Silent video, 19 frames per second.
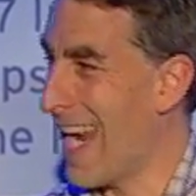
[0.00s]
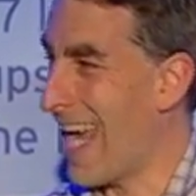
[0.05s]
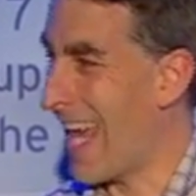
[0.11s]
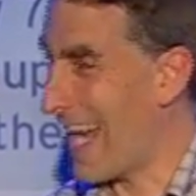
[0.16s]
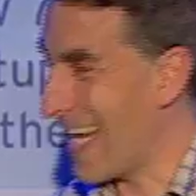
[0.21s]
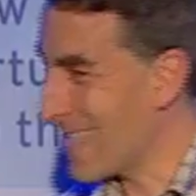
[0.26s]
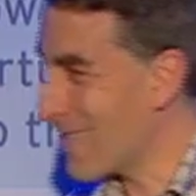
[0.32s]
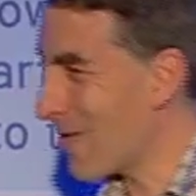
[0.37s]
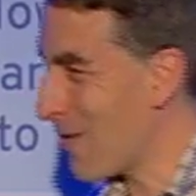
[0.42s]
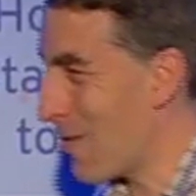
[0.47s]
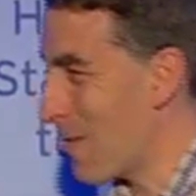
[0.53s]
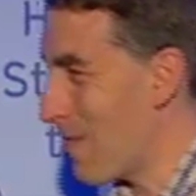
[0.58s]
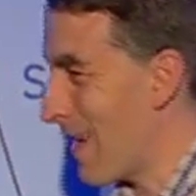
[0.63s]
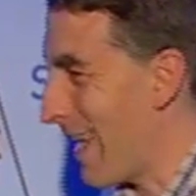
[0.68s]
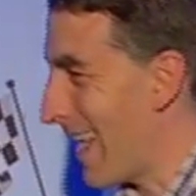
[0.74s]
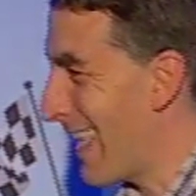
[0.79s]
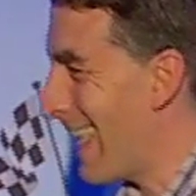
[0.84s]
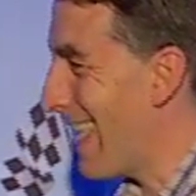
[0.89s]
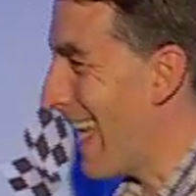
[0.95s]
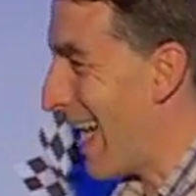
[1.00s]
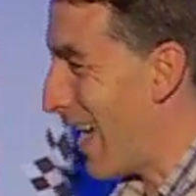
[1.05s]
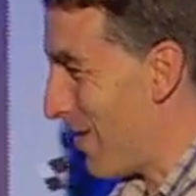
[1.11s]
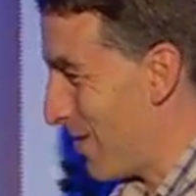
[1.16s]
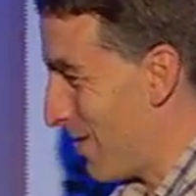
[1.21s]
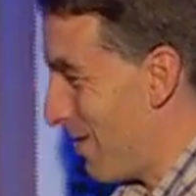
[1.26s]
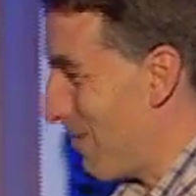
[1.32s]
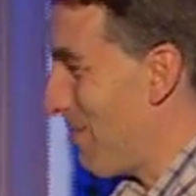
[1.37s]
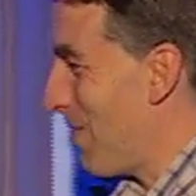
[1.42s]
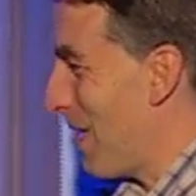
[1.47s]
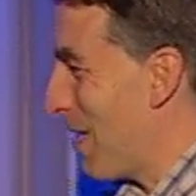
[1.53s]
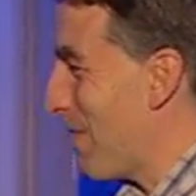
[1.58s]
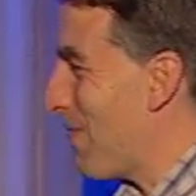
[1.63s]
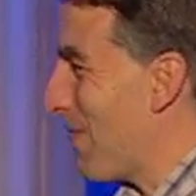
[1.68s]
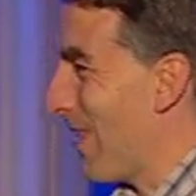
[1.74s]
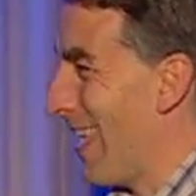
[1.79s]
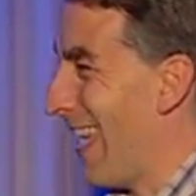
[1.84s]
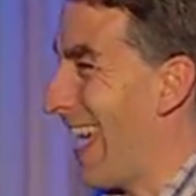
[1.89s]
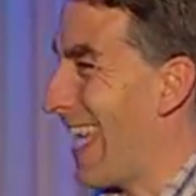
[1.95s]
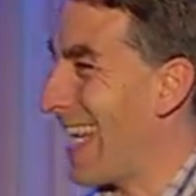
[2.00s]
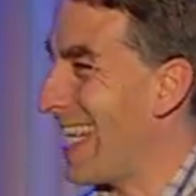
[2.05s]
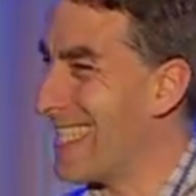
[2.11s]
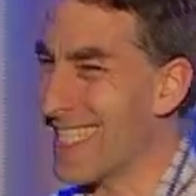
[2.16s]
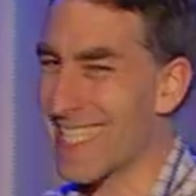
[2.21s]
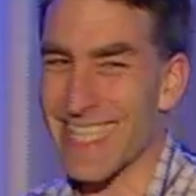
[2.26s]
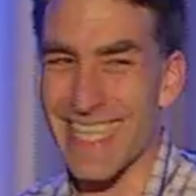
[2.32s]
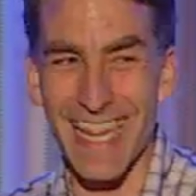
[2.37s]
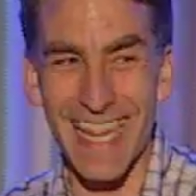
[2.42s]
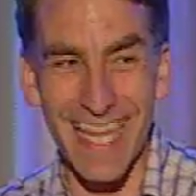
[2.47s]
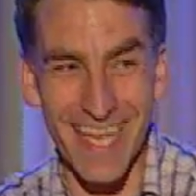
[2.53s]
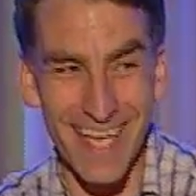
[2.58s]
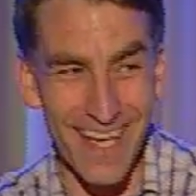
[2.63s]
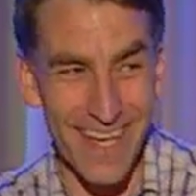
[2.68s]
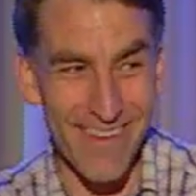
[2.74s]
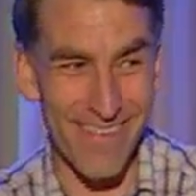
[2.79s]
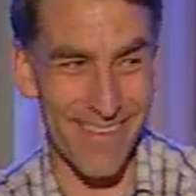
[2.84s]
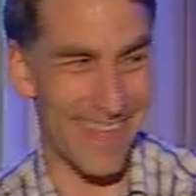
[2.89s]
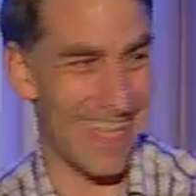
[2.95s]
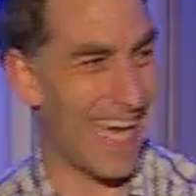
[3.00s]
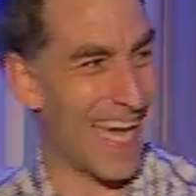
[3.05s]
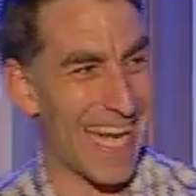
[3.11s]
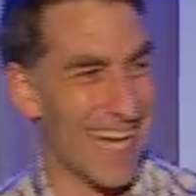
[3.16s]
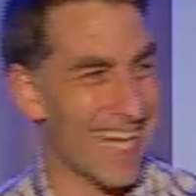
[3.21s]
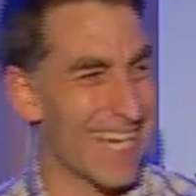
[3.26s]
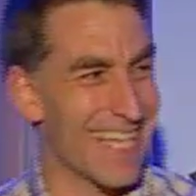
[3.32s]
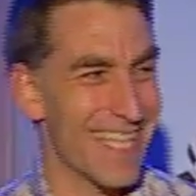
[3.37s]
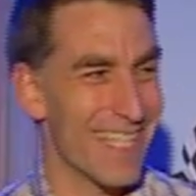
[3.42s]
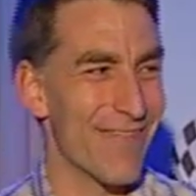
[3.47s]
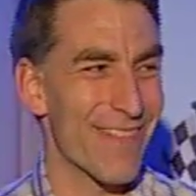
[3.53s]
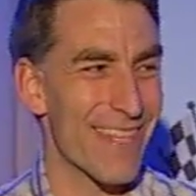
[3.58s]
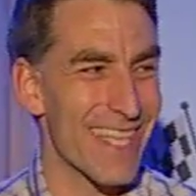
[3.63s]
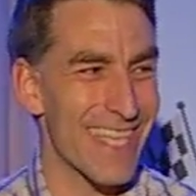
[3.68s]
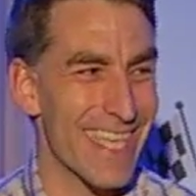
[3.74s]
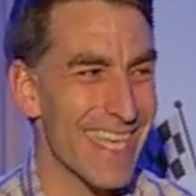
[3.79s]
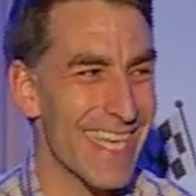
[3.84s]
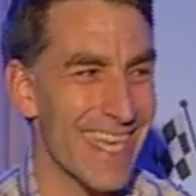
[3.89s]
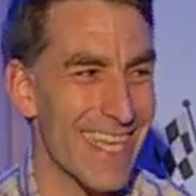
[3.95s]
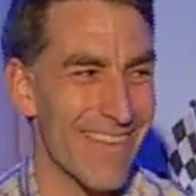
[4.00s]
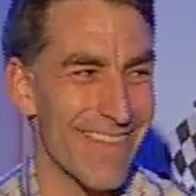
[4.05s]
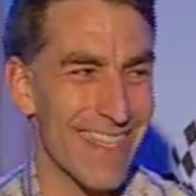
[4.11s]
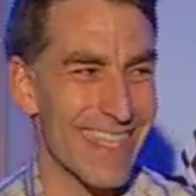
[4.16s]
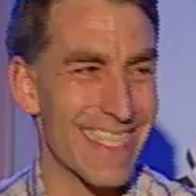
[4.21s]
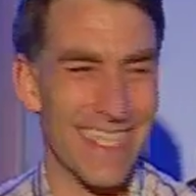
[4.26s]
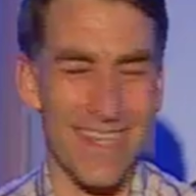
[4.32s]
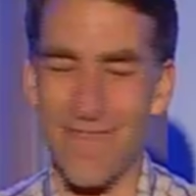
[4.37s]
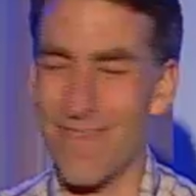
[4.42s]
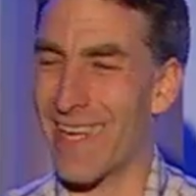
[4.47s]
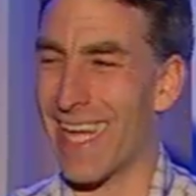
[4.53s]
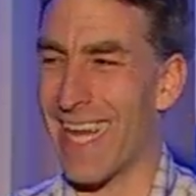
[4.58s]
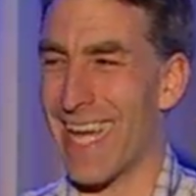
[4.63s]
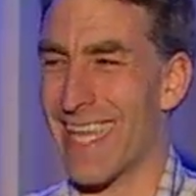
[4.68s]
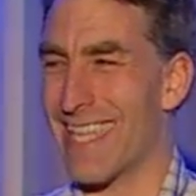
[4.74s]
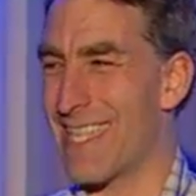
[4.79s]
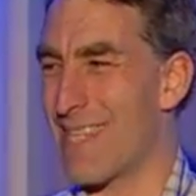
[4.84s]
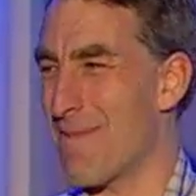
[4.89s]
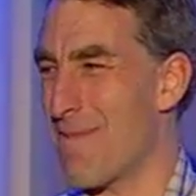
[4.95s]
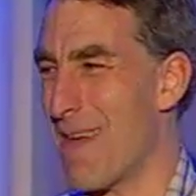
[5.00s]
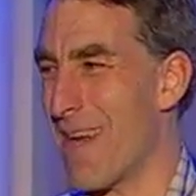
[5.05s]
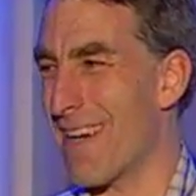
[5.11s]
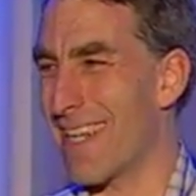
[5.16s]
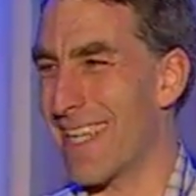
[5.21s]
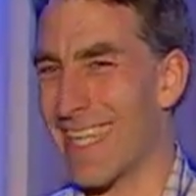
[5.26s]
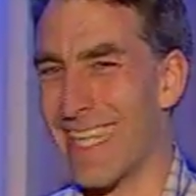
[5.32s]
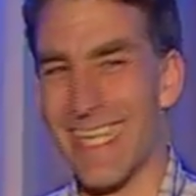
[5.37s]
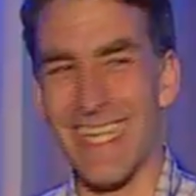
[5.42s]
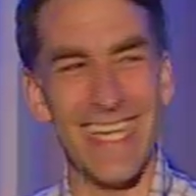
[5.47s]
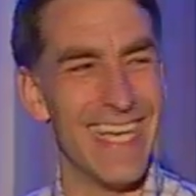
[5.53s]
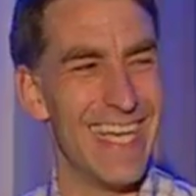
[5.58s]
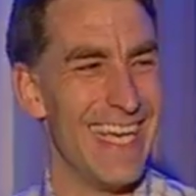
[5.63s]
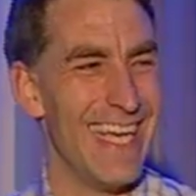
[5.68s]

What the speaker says: And I told about 1,000 people that. I just loved that. I couldn't believe that somebody had the temerity